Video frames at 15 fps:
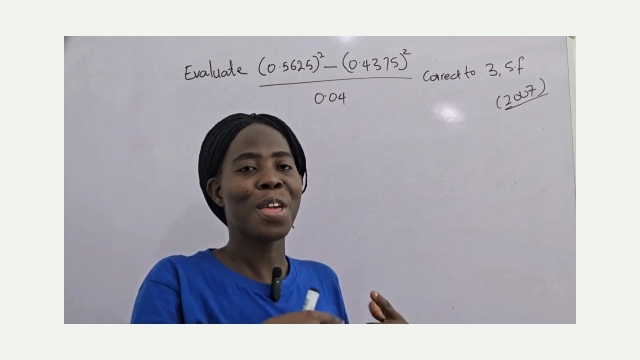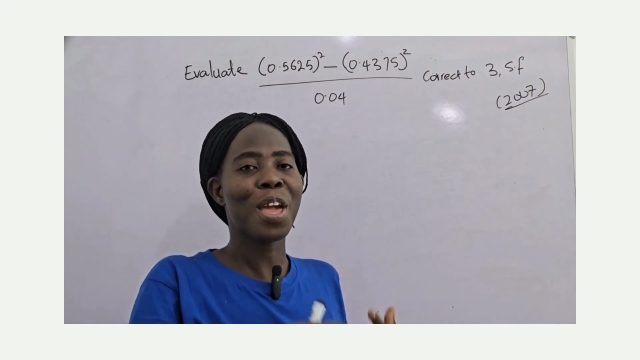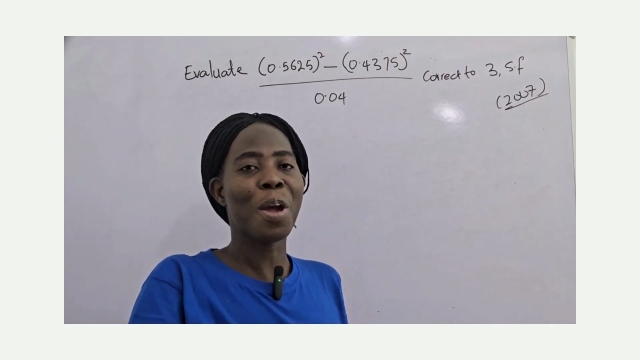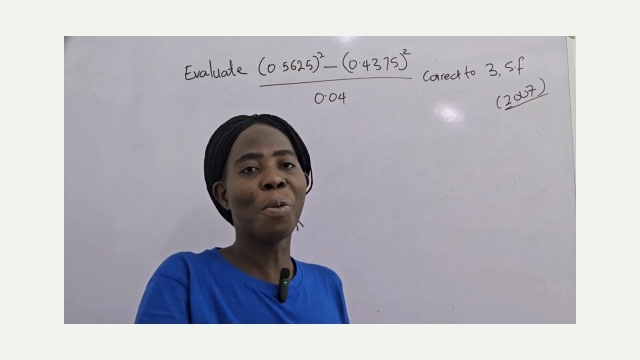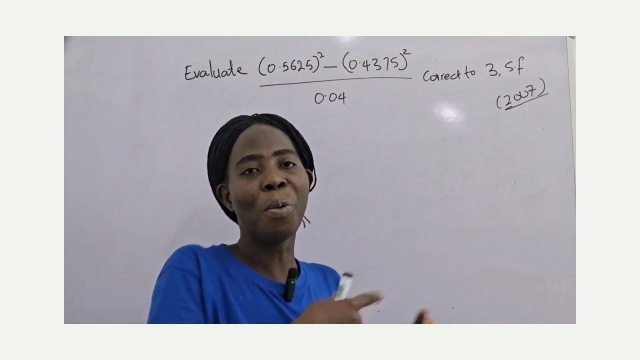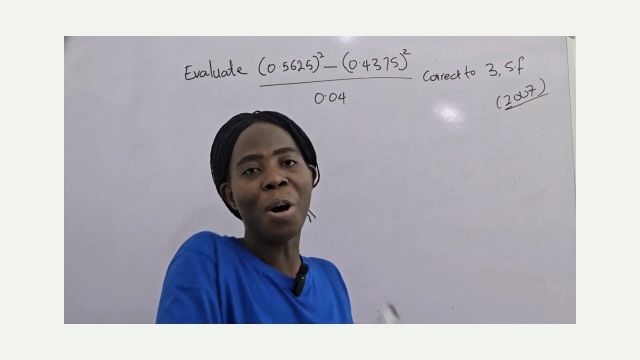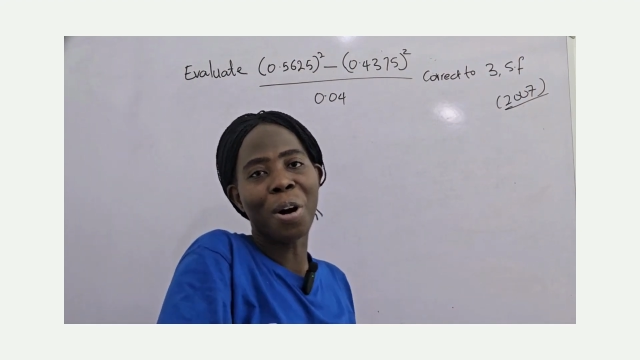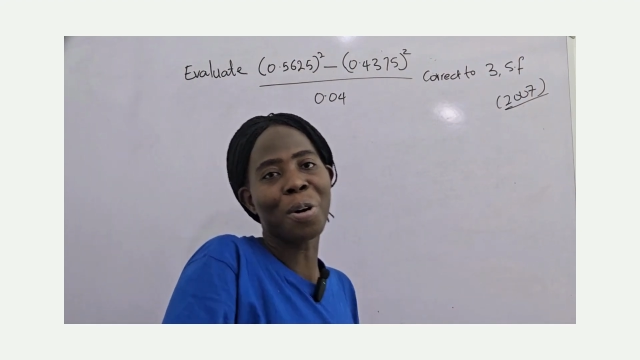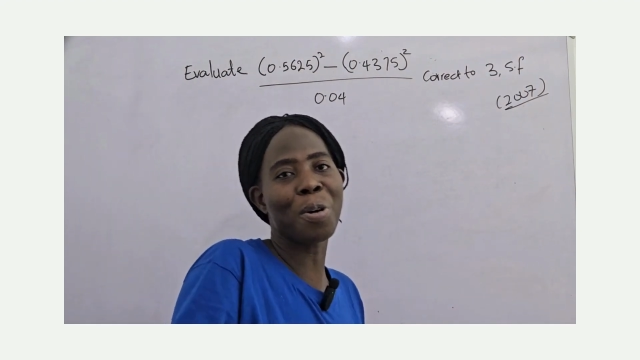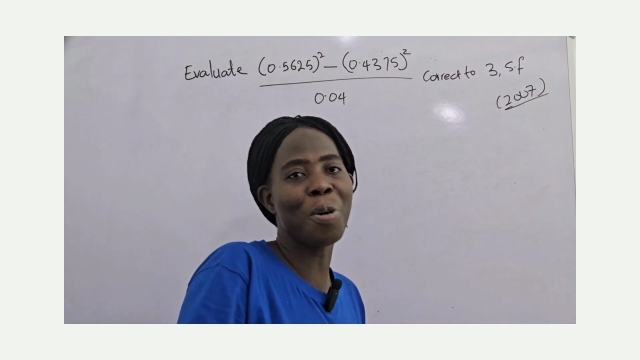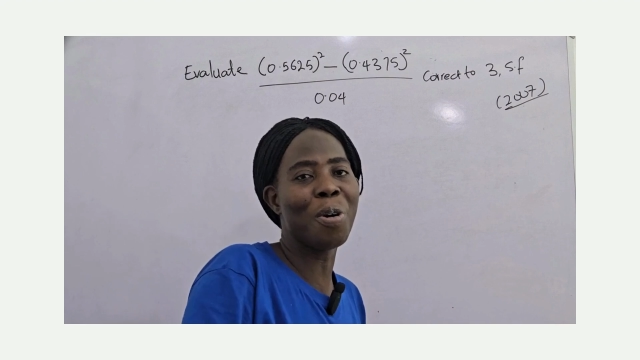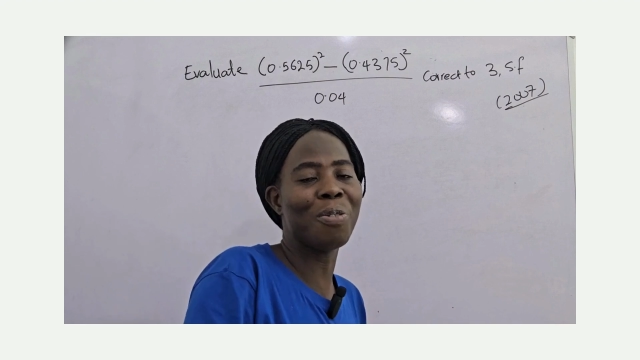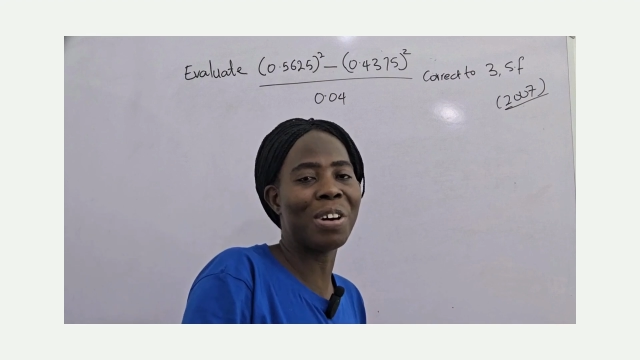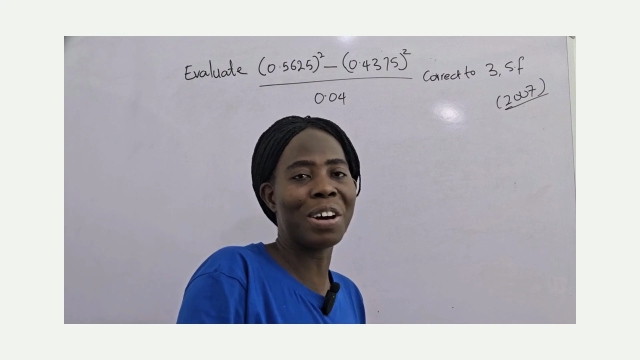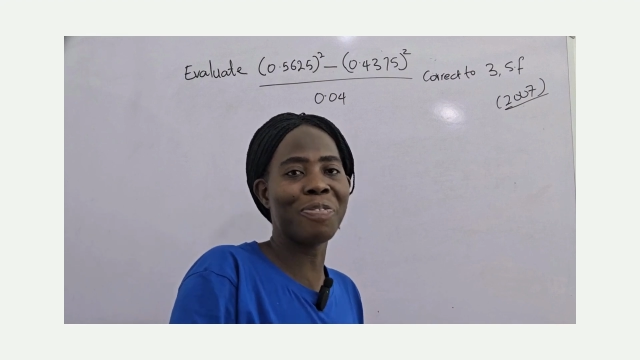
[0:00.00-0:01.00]
a
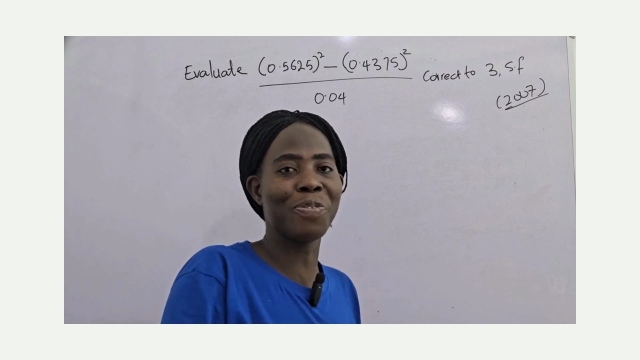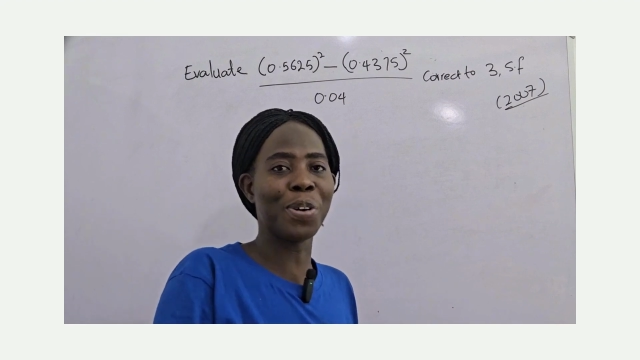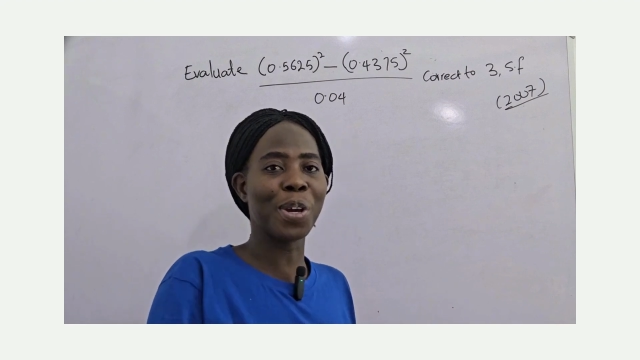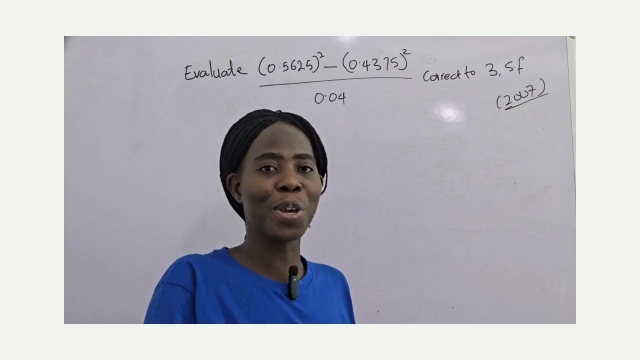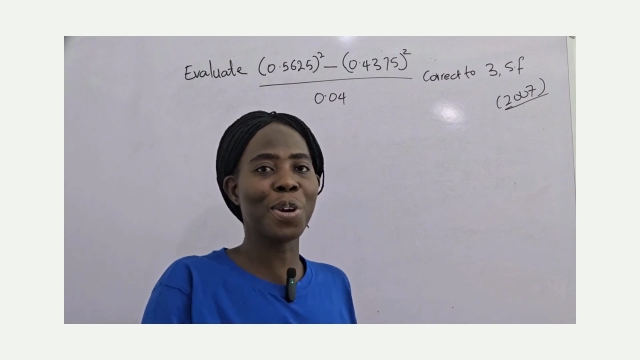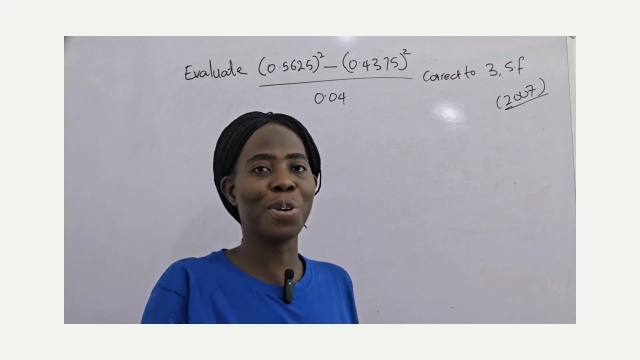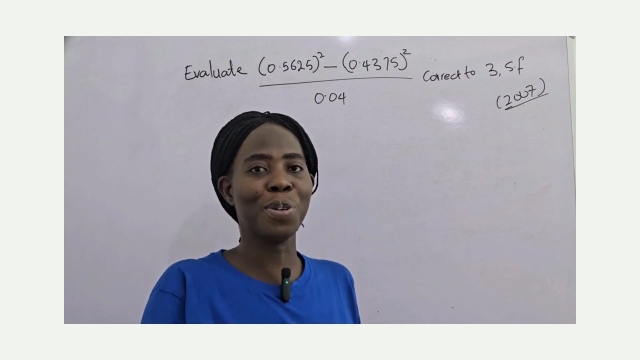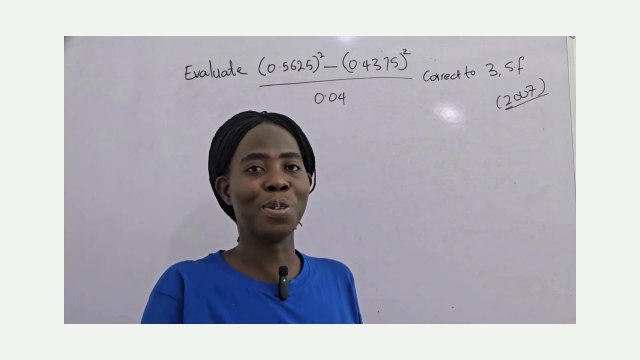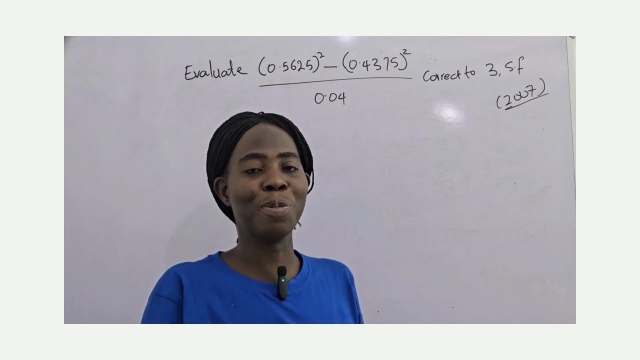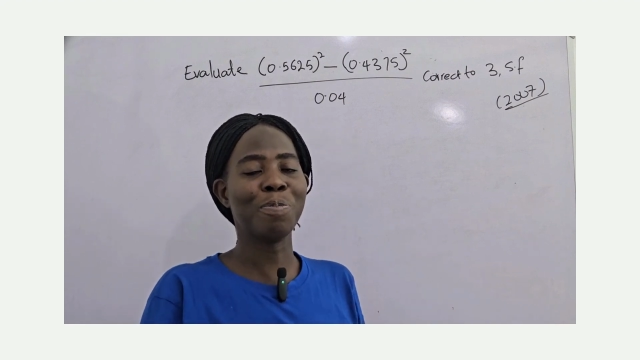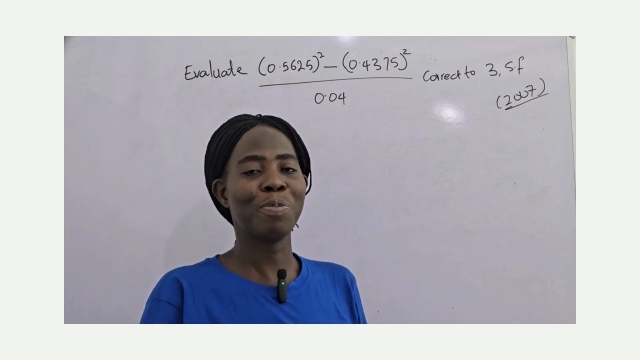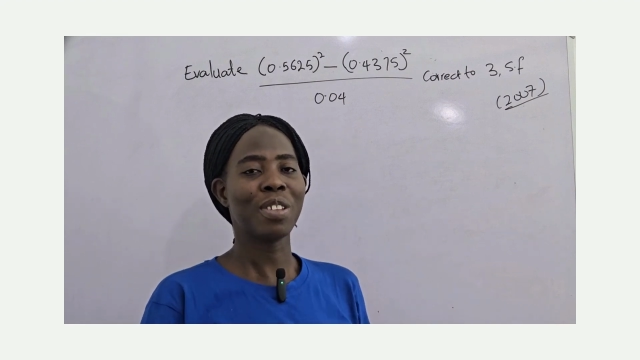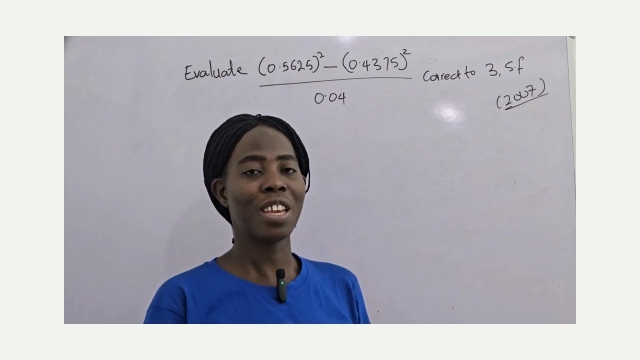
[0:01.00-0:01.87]
walkover for you